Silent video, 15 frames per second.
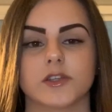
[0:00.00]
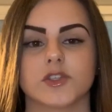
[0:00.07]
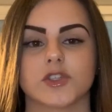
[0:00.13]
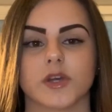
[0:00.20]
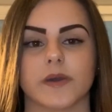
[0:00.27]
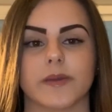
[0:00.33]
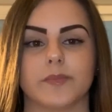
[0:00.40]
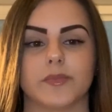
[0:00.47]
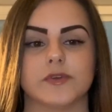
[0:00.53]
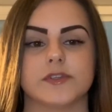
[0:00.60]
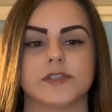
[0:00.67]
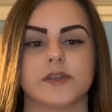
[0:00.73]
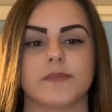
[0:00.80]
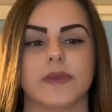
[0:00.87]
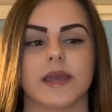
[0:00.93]
so it
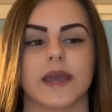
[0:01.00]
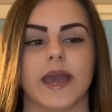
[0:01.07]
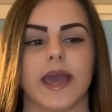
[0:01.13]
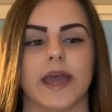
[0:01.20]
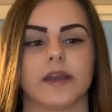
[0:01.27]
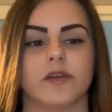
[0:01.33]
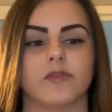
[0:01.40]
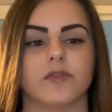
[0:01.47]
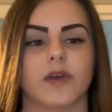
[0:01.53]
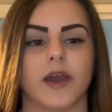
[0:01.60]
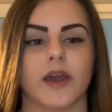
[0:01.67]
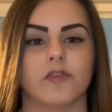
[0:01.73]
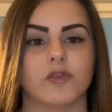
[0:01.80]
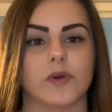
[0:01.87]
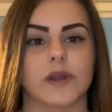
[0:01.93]
boosted me ahead of
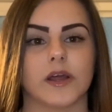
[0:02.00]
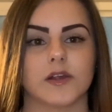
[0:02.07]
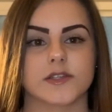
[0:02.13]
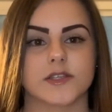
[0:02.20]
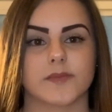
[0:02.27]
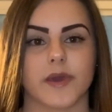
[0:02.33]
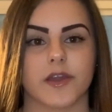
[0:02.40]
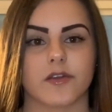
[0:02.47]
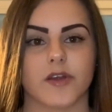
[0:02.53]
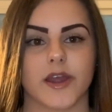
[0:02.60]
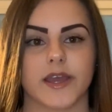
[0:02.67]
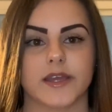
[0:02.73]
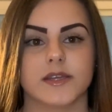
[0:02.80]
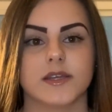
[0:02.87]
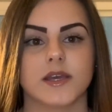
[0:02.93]
everyone else in my
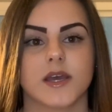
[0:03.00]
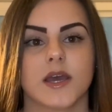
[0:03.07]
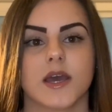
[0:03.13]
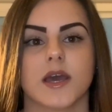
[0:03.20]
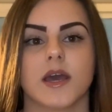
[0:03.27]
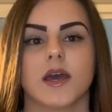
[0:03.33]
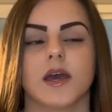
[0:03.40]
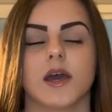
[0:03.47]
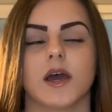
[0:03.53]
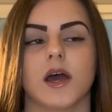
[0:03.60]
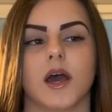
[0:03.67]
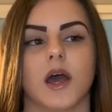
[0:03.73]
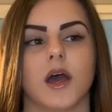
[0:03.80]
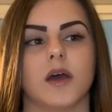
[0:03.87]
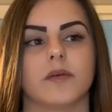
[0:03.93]
grade,
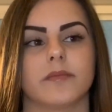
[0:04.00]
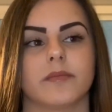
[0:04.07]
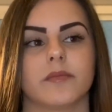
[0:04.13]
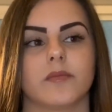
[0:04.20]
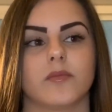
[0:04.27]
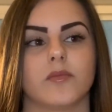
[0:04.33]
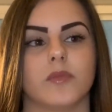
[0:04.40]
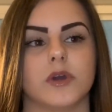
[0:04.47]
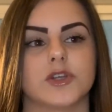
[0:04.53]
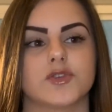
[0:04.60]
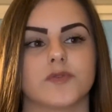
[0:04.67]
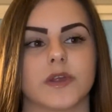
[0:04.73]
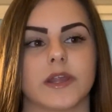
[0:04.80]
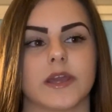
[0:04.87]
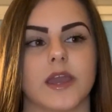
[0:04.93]
which
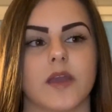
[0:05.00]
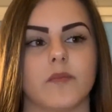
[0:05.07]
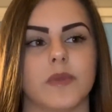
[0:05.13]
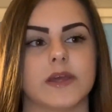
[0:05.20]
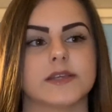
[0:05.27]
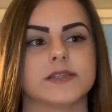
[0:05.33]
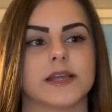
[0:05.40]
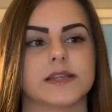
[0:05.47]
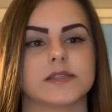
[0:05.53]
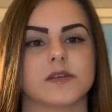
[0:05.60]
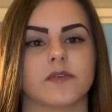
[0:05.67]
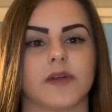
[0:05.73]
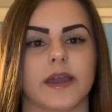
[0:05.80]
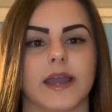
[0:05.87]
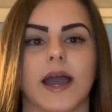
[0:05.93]
really gave me a sense
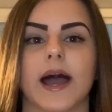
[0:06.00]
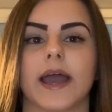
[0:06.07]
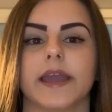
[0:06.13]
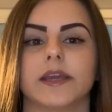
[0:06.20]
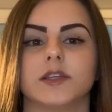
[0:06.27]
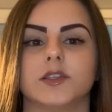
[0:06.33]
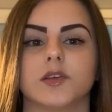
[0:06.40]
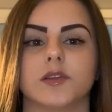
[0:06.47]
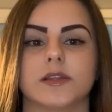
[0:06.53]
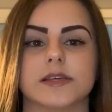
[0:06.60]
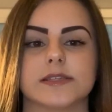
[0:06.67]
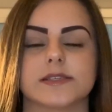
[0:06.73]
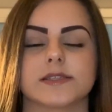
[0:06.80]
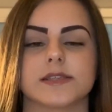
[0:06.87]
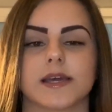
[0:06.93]
of like, I can do
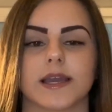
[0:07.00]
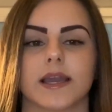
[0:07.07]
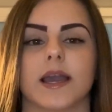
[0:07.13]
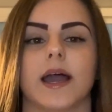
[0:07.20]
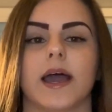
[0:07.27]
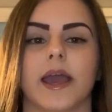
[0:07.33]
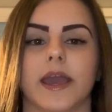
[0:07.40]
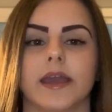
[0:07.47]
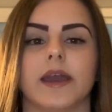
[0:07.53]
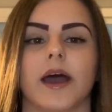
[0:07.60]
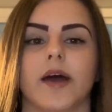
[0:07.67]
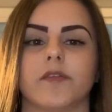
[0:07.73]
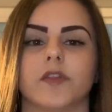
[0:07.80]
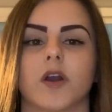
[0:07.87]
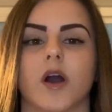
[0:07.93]
this, like I
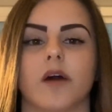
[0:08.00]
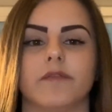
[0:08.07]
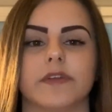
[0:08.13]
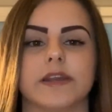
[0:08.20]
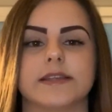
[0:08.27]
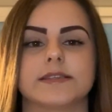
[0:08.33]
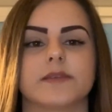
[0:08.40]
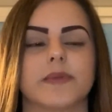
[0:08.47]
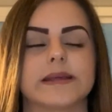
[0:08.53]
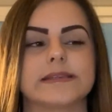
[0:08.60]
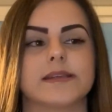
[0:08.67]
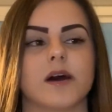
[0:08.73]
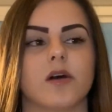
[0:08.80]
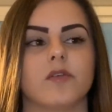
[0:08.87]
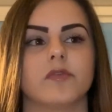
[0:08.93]
have the confidence in
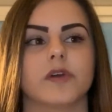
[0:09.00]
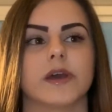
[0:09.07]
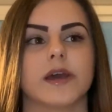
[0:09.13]
myself.